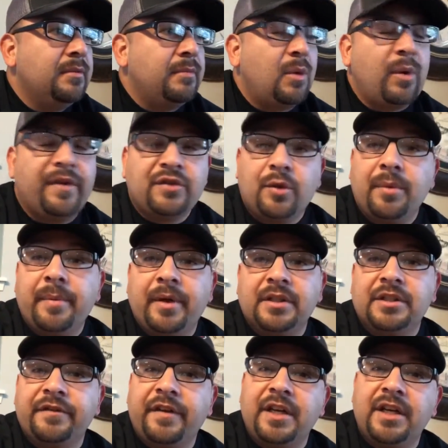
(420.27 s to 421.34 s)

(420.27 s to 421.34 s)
My wife told me about this